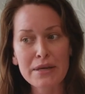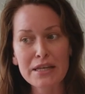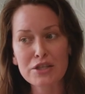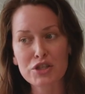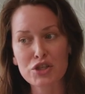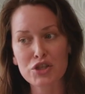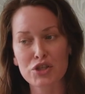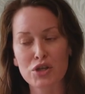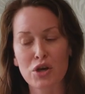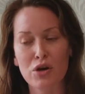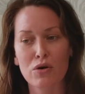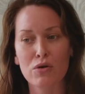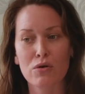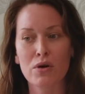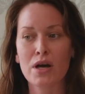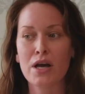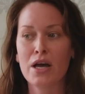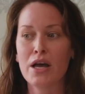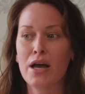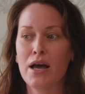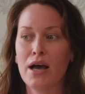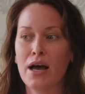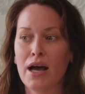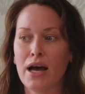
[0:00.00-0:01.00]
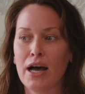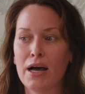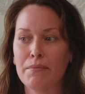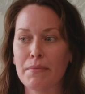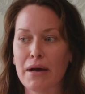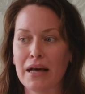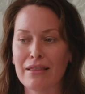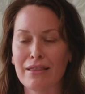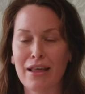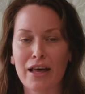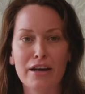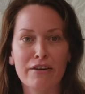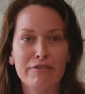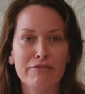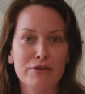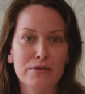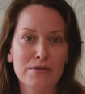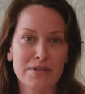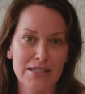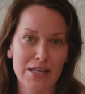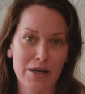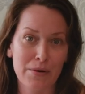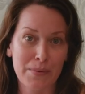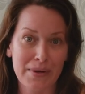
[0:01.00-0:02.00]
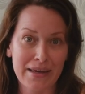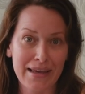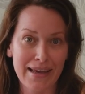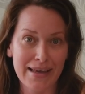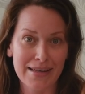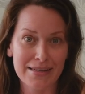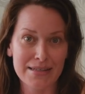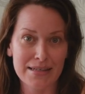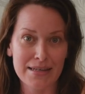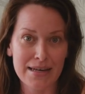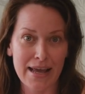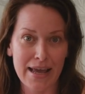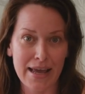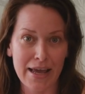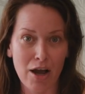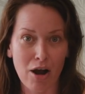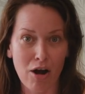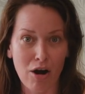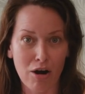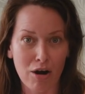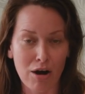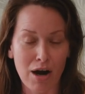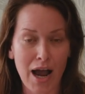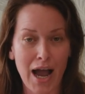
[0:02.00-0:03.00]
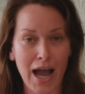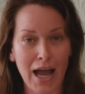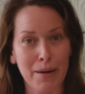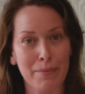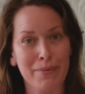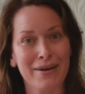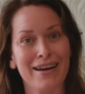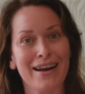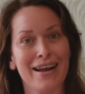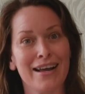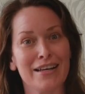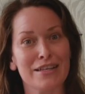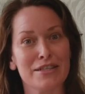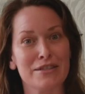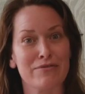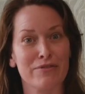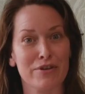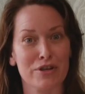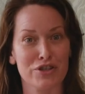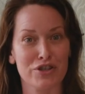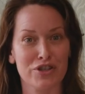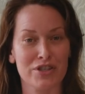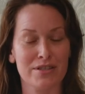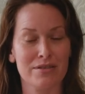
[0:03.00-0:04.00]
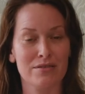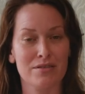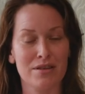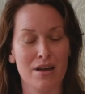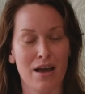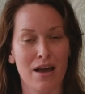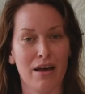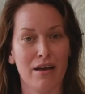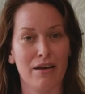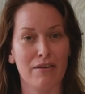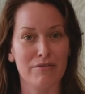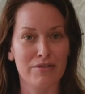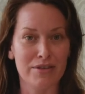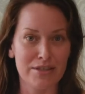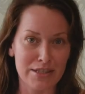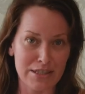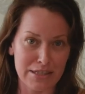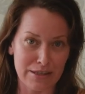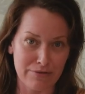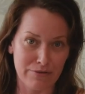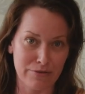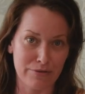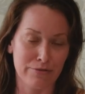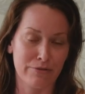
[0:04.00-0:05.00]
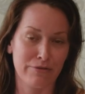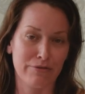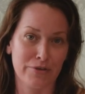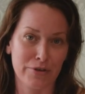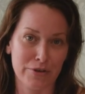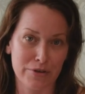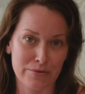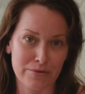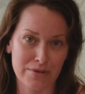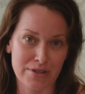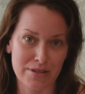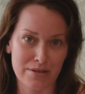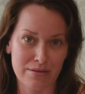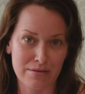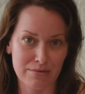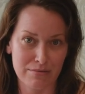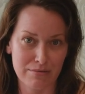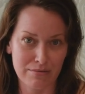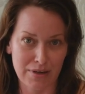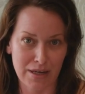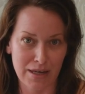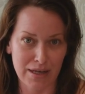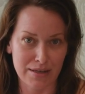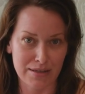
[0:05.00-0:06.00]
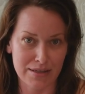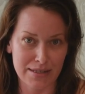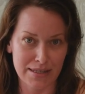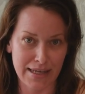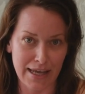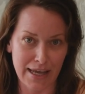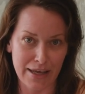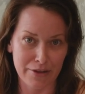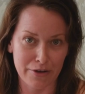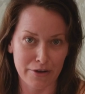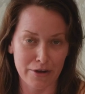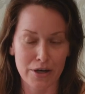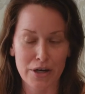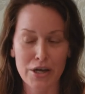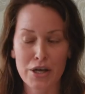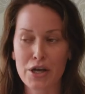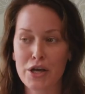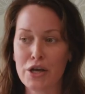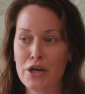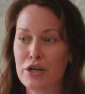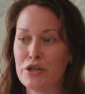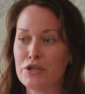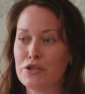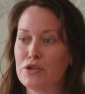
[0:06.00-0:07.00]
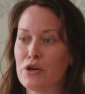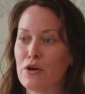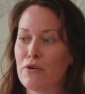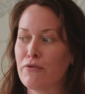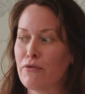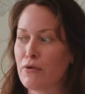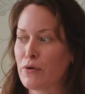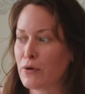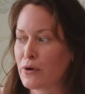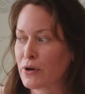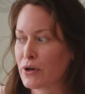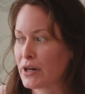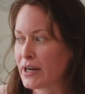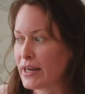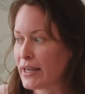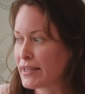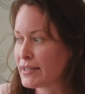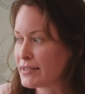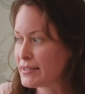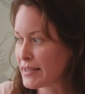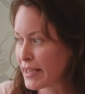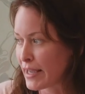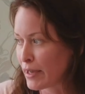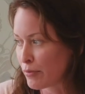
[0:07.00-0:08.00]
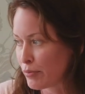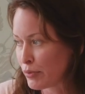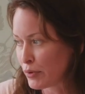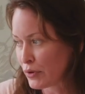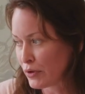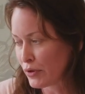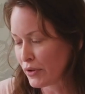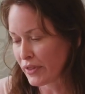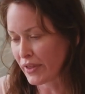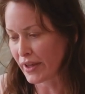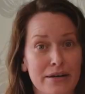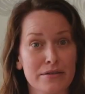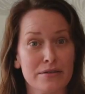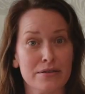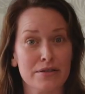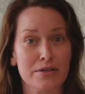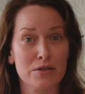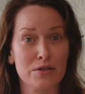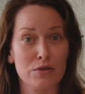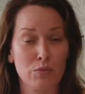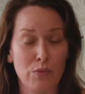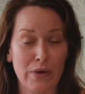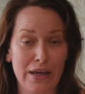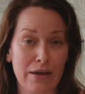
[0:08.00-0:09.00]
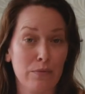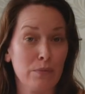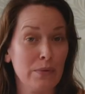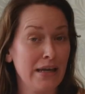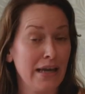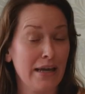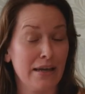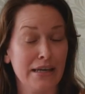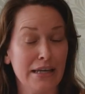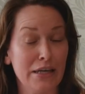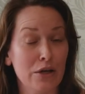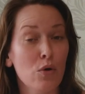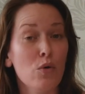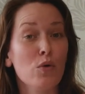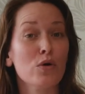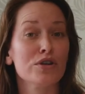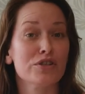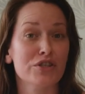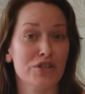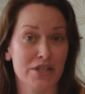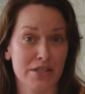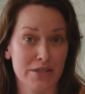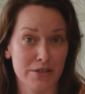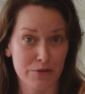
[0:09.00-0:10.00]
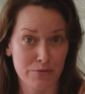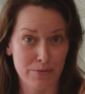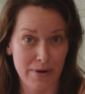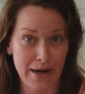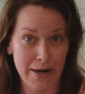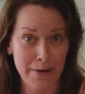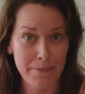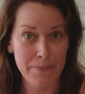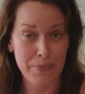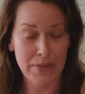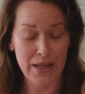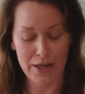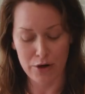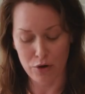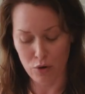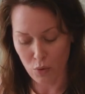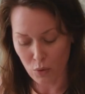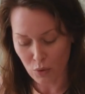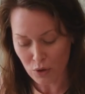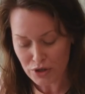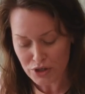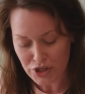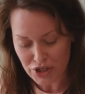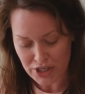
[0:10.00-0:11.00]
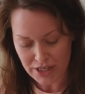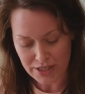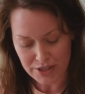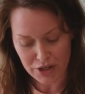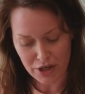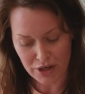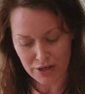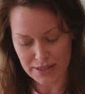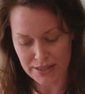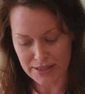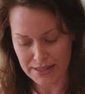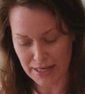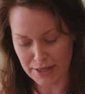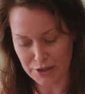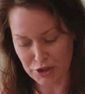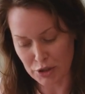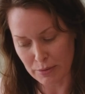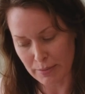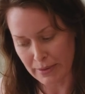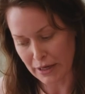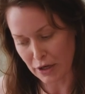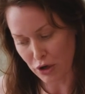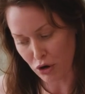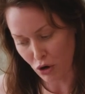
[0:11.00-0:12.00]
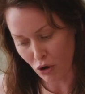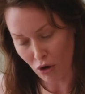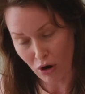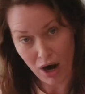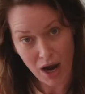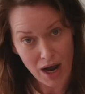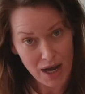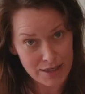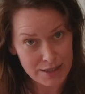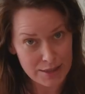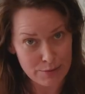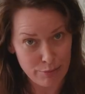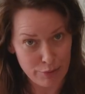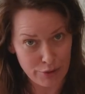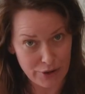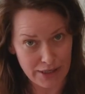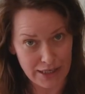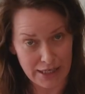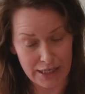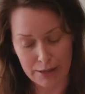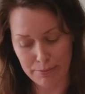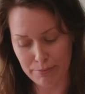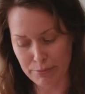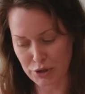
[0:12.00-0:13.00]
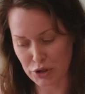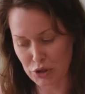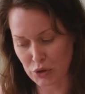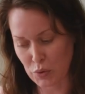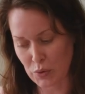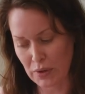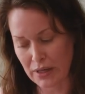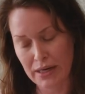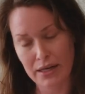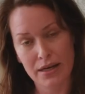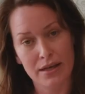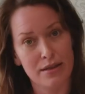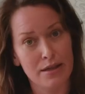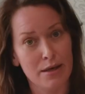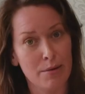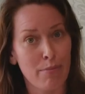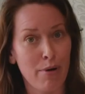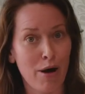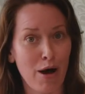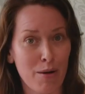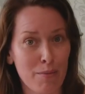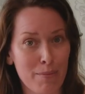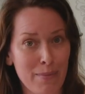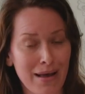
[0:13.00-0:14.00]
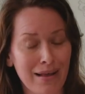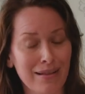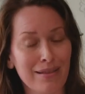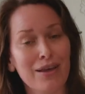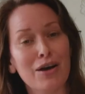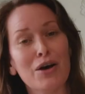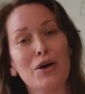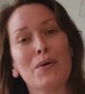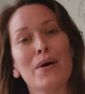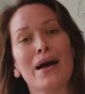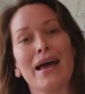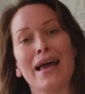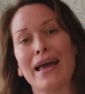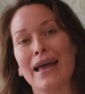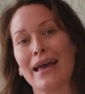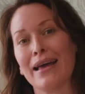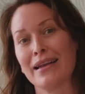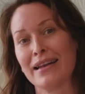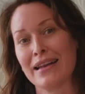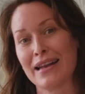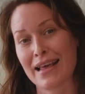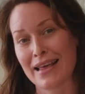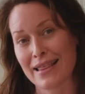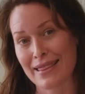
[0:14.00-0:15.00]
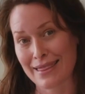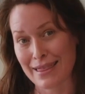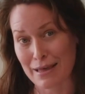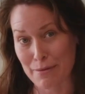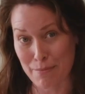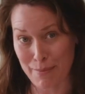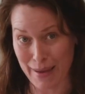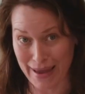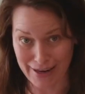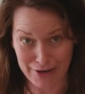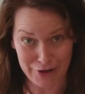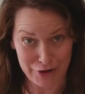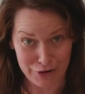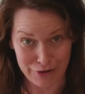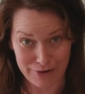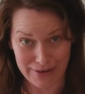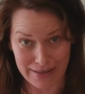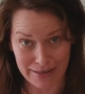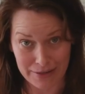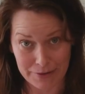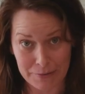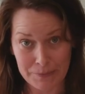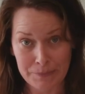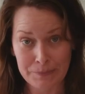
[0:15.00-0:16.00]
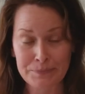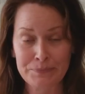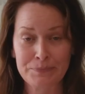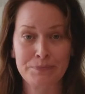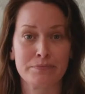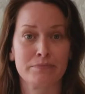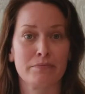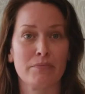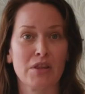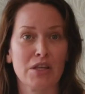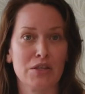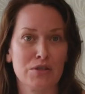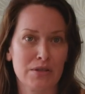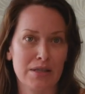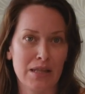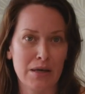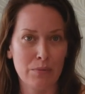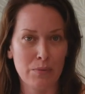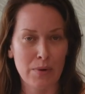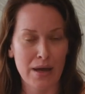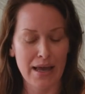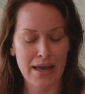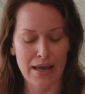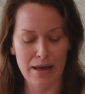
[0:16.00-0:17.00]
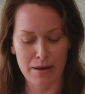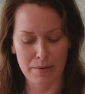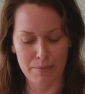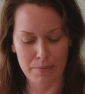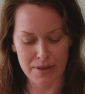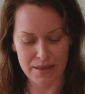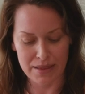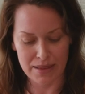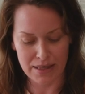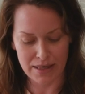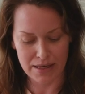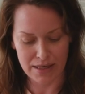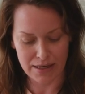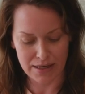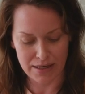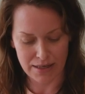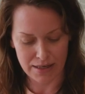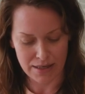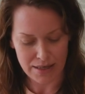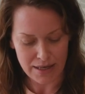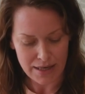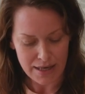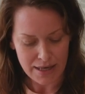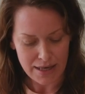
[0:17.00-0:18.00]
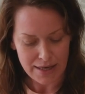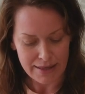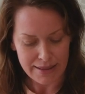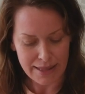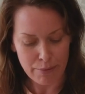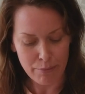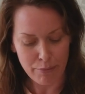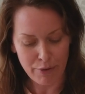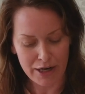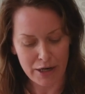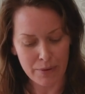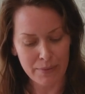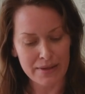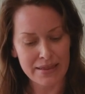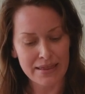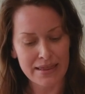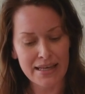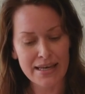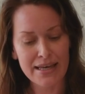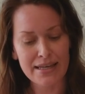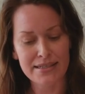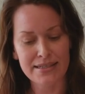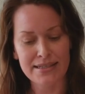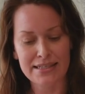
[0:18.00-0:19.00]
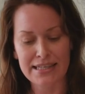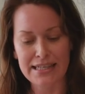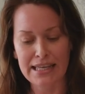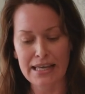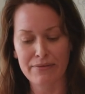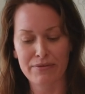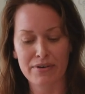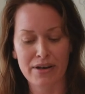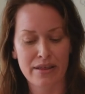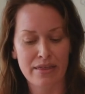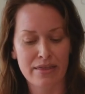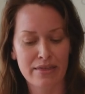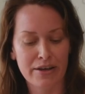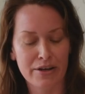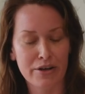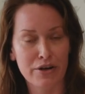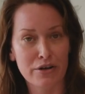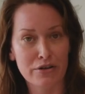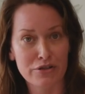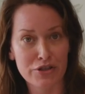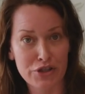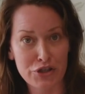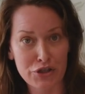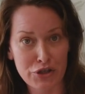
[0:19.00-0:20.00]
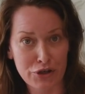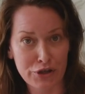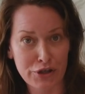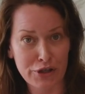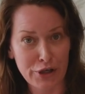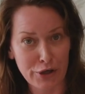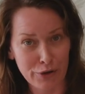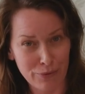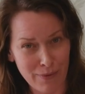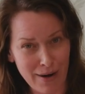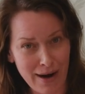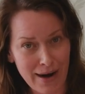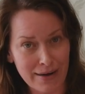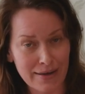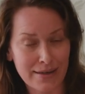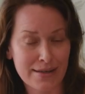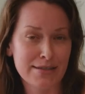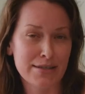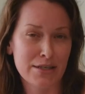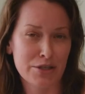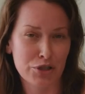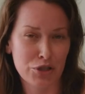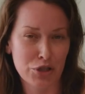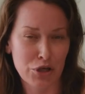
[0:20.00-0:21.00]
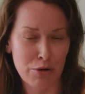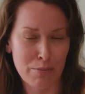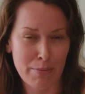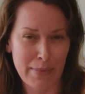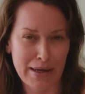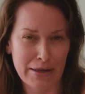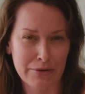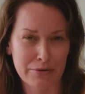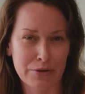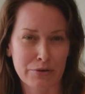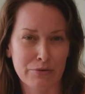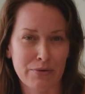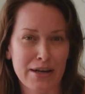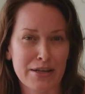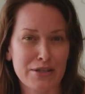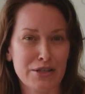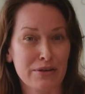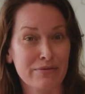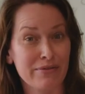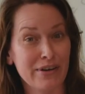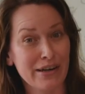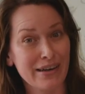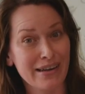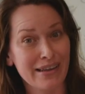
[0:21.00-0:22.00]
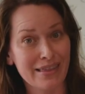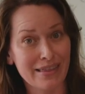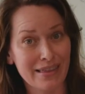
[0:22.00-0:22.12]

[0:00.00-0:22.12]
means, so a lot of fruits that we get today are hybridized versions of different fruits together. So for example, we eat oranges, right? And oranges are said to be a crossbreed between the pomelo and the mandarin. So then they bred it with this to give it a thicker, sturdier rind, because as you know, mandarin rinds are very